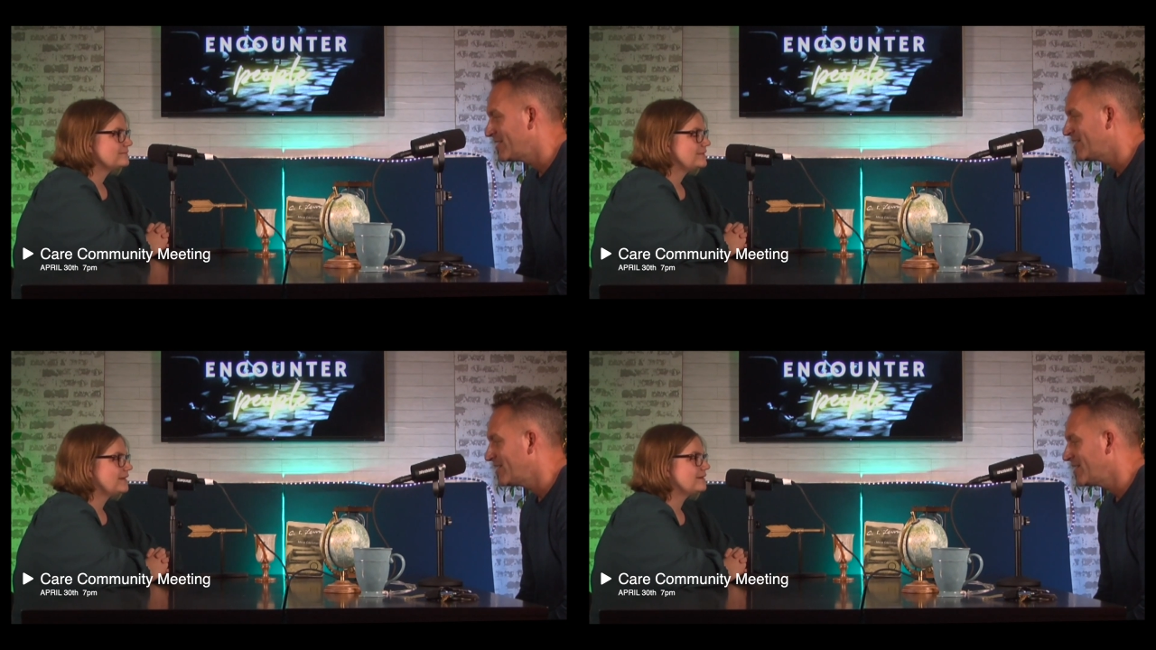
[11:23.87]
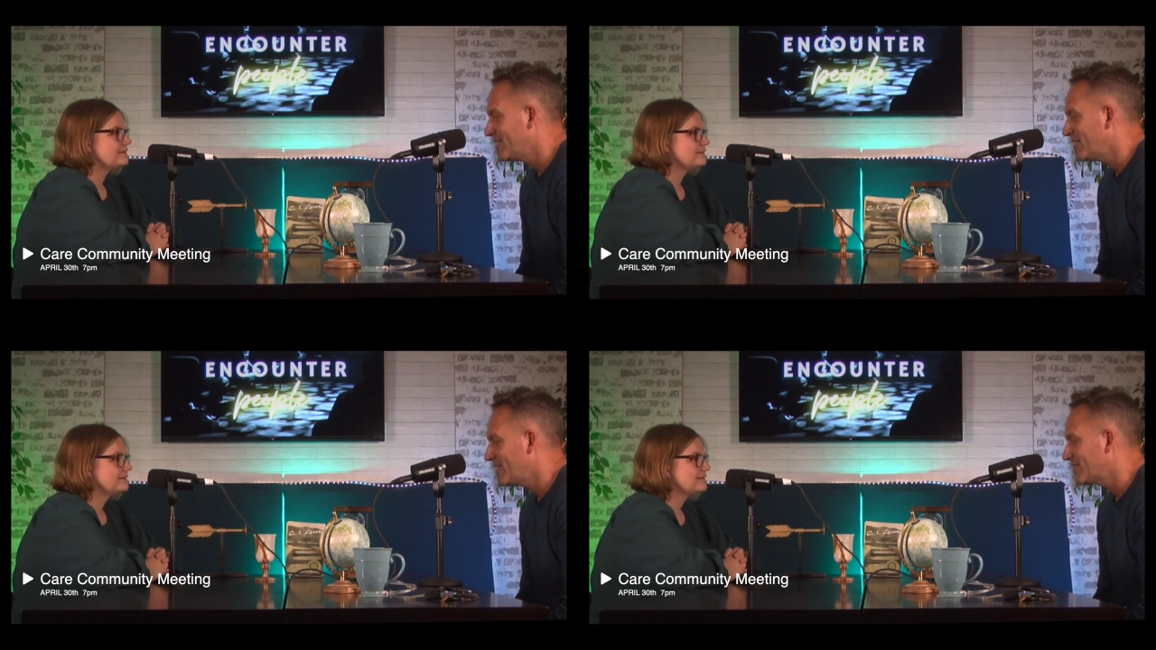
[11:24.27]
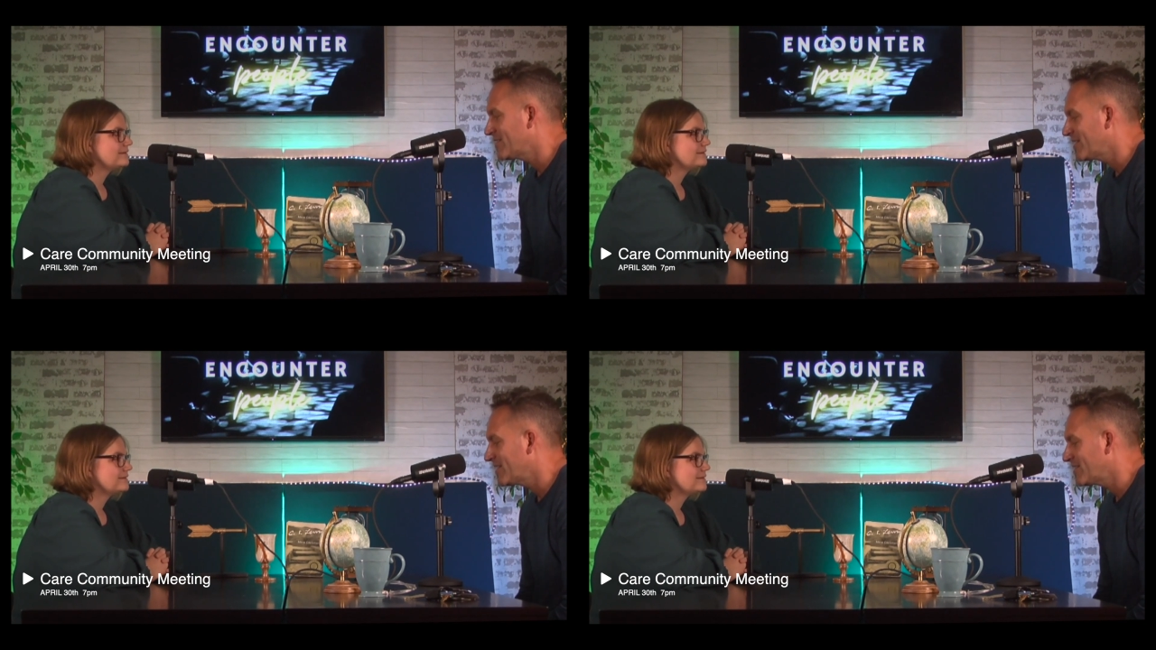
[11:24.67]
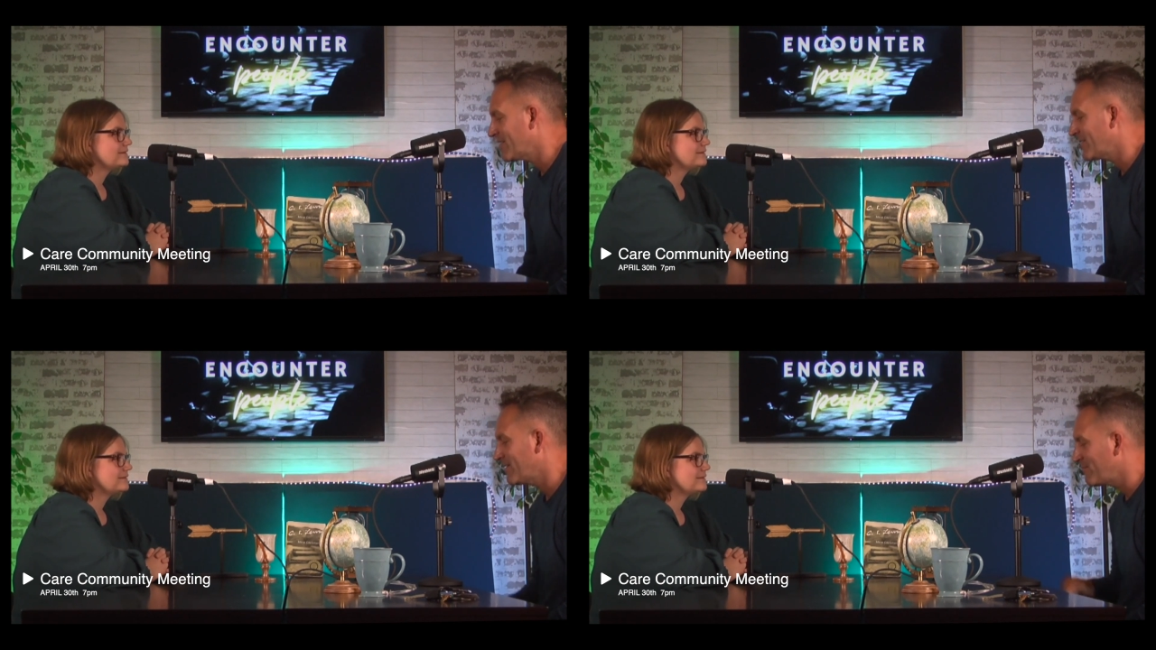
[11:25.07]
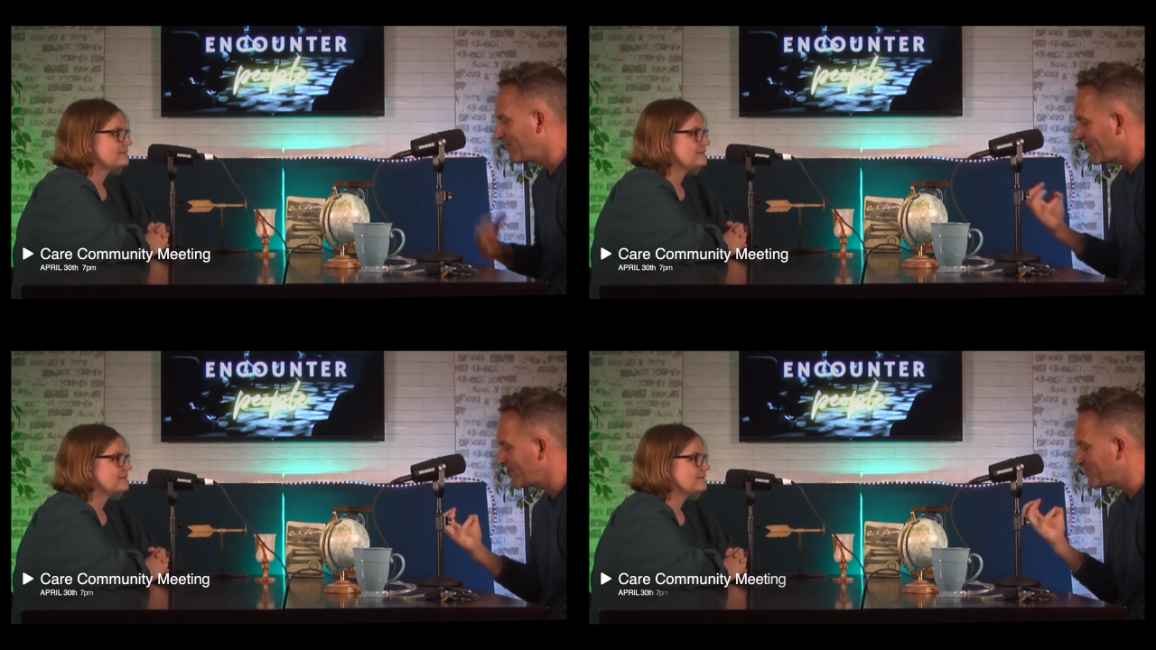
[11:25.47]
Speaker 1: Yeah. It's like it's like a
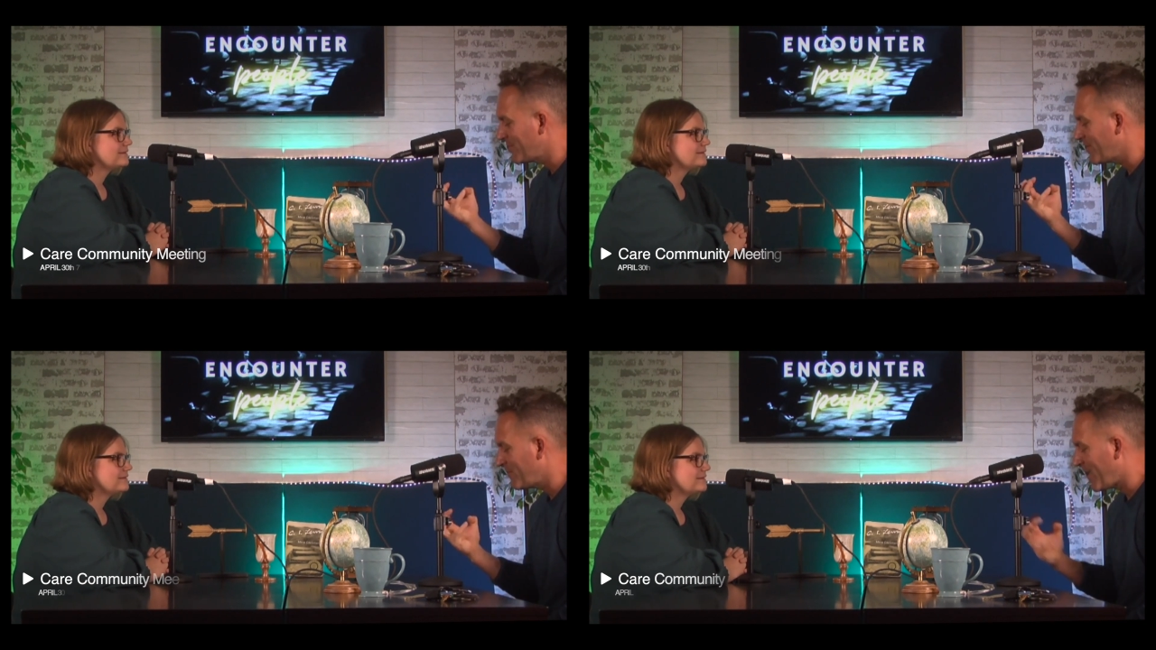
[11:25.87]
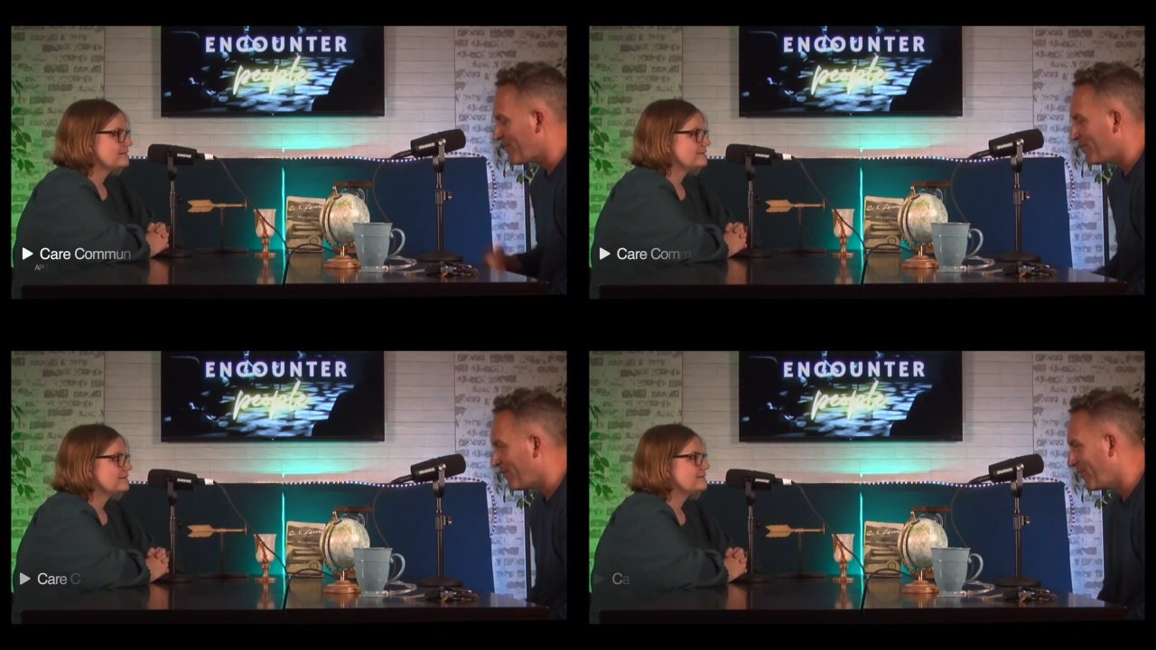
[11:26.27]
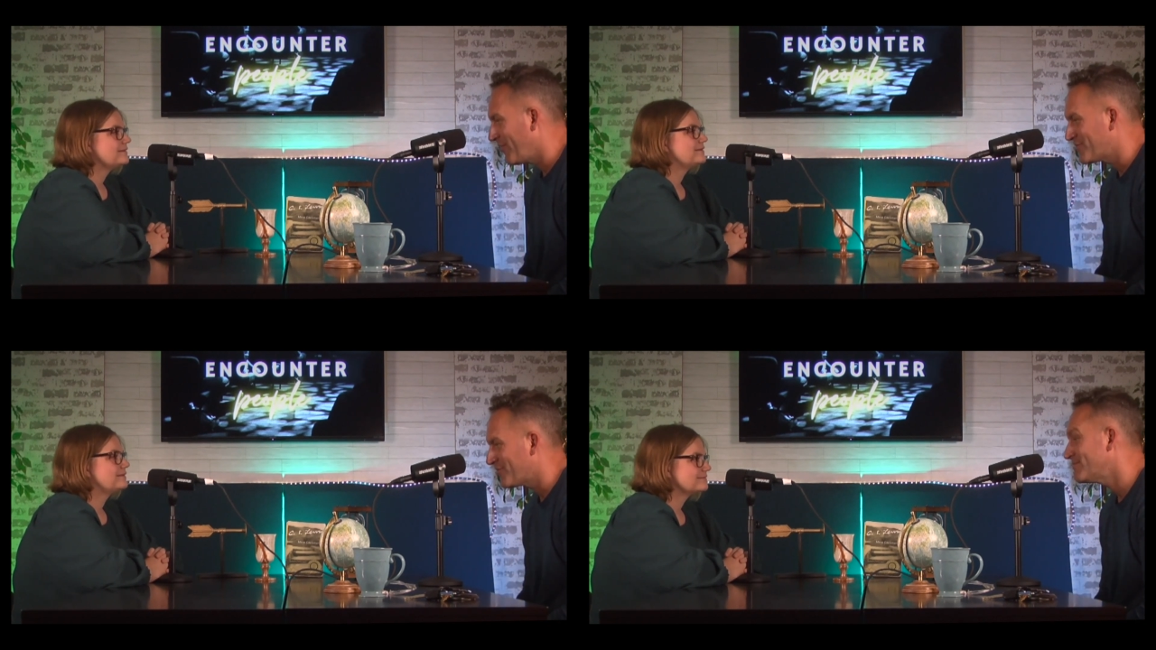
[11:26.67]
nice plump apple on the tree.